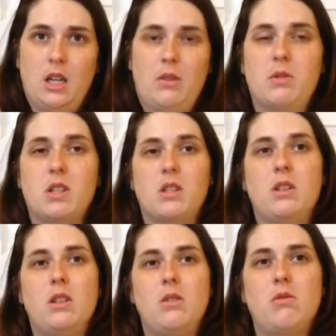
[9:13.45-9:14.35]
It was this
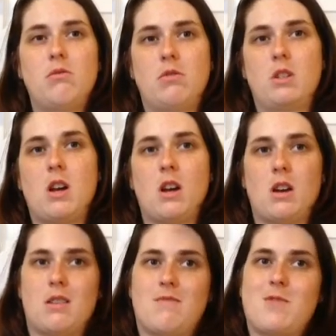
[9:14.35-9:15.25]
huge
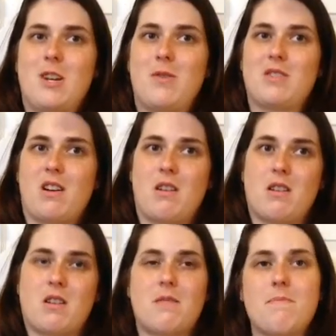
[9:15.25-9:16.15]
Noah's
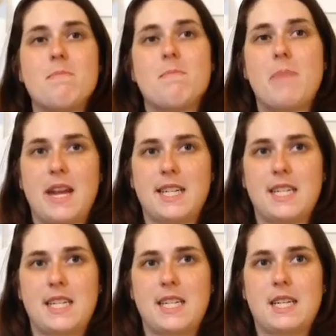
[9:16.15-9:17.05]
Ark
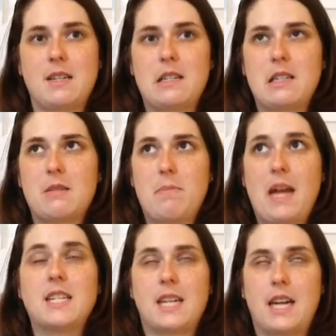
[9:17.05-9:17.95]
painted
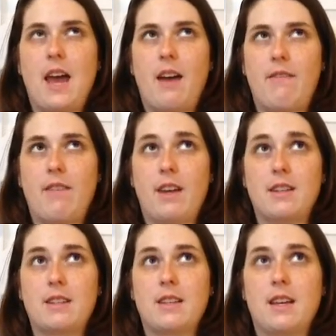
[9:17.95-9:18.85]

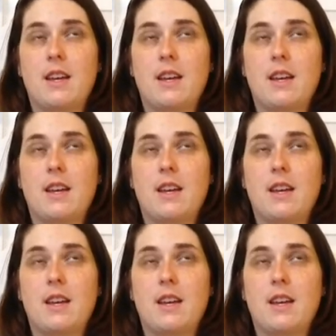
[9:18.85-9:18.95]
canvas.